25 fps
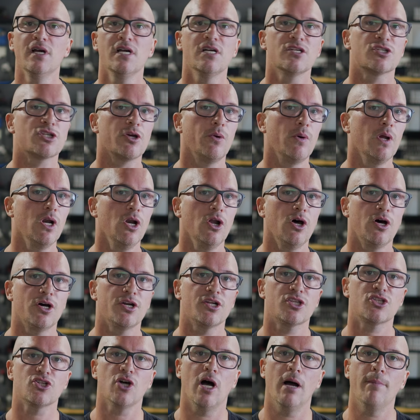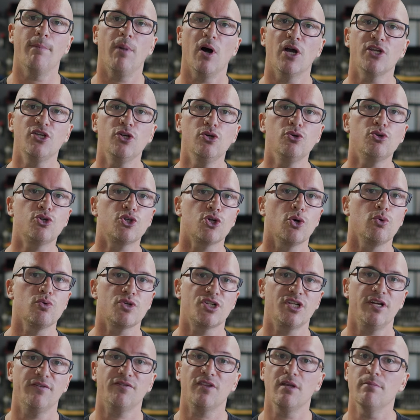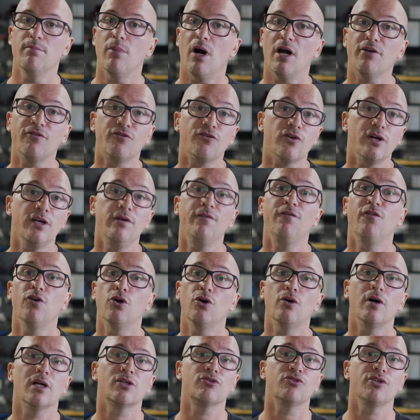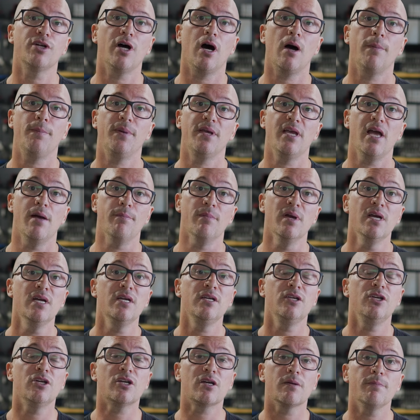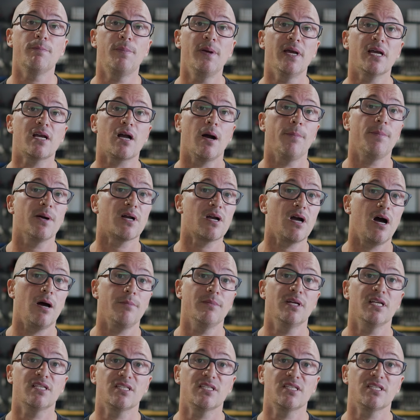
So a lot of the time, by you short shifting by 300-400 RPM, you can pick up a couple